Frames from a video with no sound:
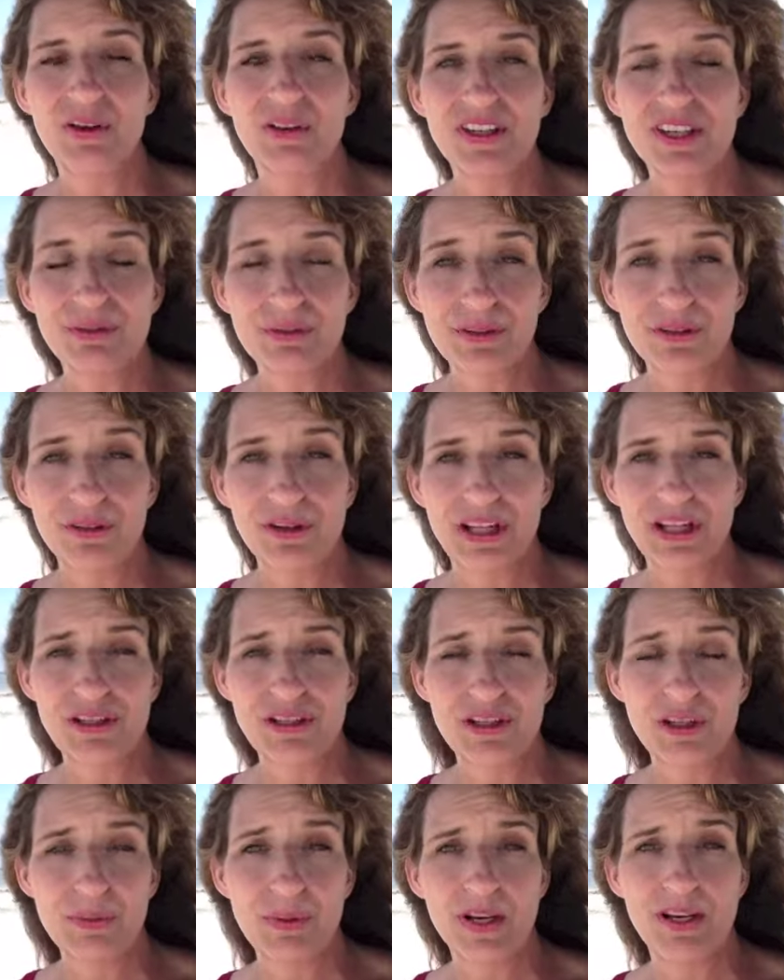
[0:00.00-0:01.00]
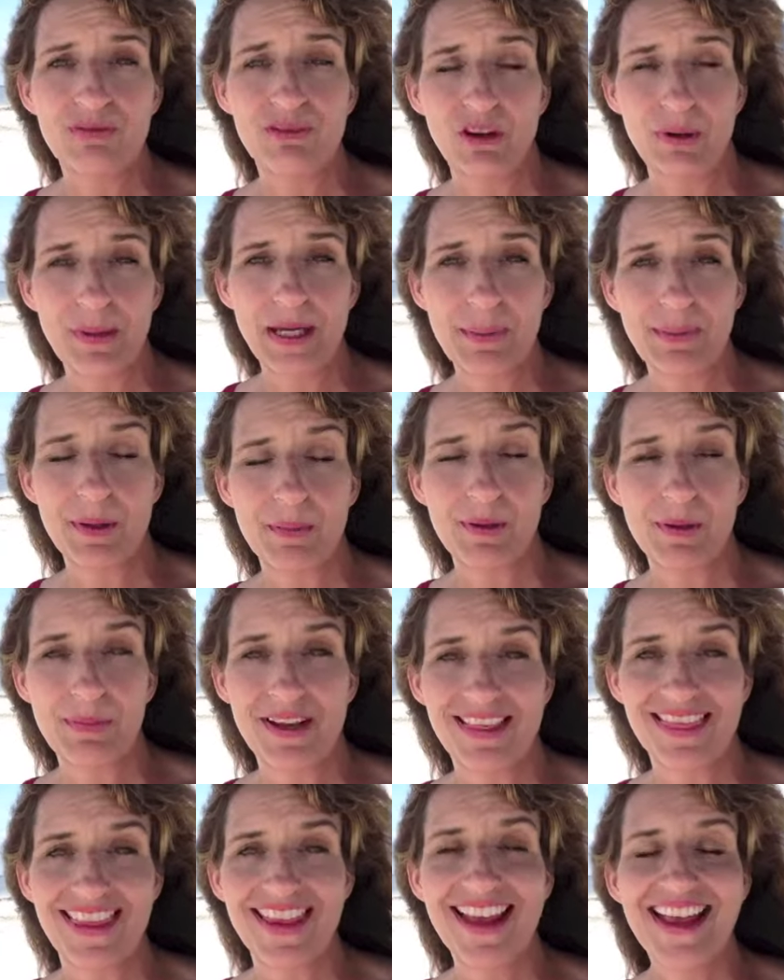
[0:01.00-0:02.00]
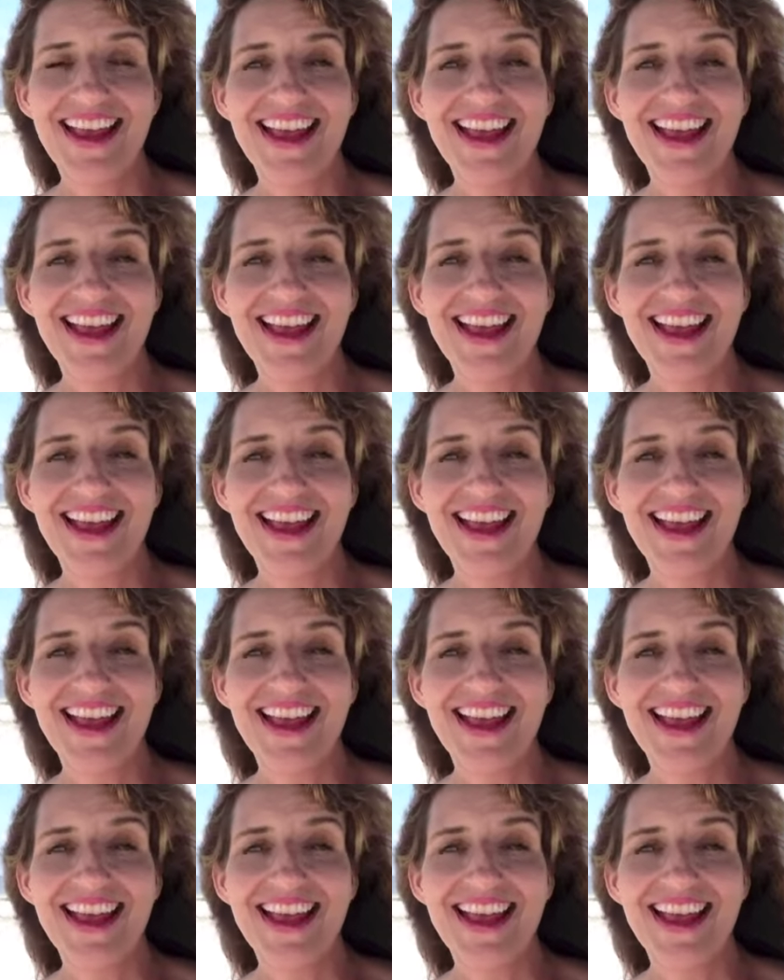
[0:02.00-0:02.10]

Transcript: only recruiting two point four people per month.